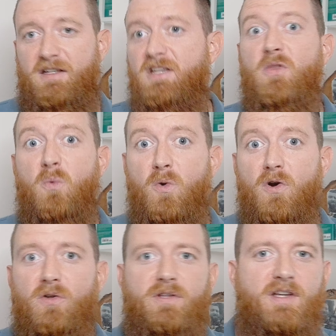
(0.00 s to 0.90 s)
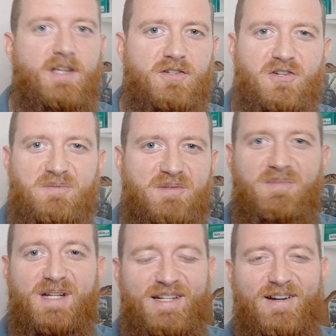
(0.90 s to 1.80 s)
in the world in terms of
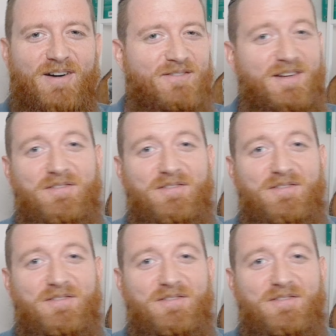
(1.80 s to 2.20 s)
mini golf.